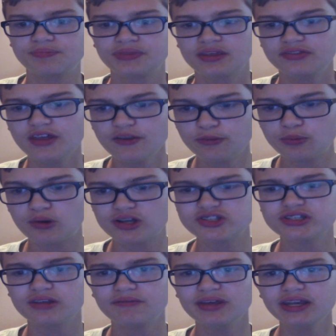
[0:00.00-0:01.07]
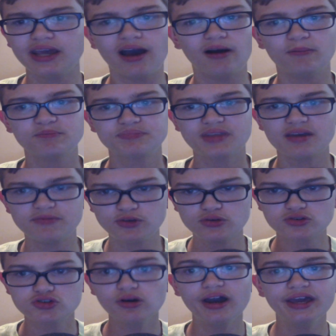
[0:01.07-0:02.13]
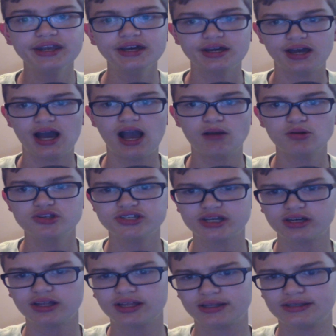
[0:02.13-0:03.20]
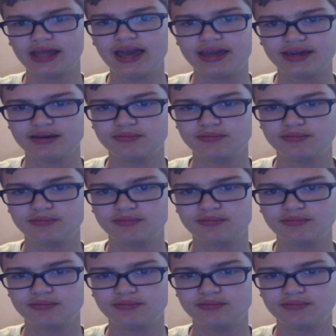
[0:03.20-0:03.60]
thanks for watching the video. If you enjoyed, I want you to click like,